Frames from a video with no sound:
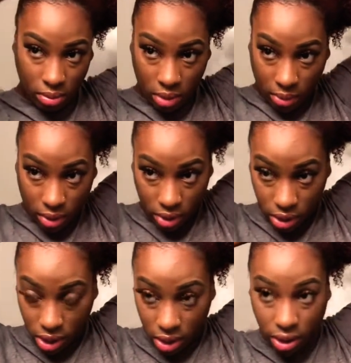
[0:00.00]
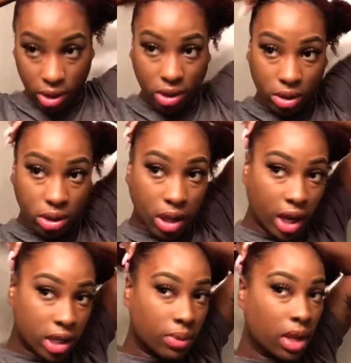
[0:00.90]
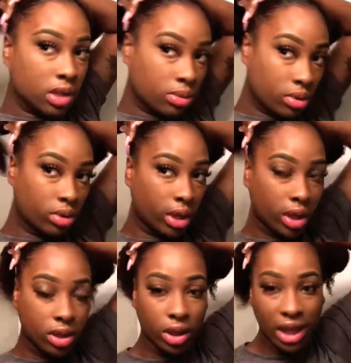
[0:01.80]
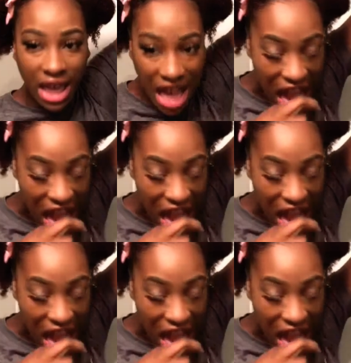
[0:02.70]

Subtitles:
my ponytail as tight as possible. And actually,